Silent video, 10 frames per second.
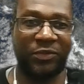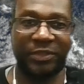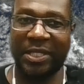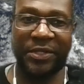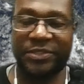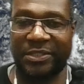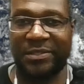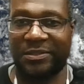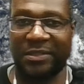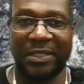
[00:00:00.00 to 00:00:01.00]
but on another
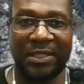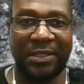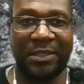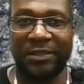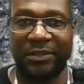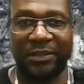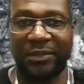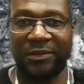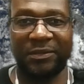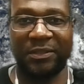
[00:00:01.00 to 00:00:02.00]
sense,
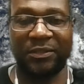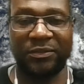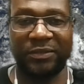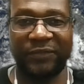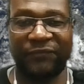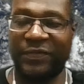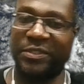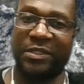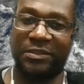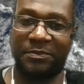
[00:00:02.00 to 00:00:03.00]
the
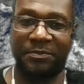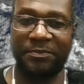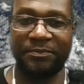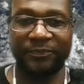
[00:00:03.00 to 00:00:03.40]
physics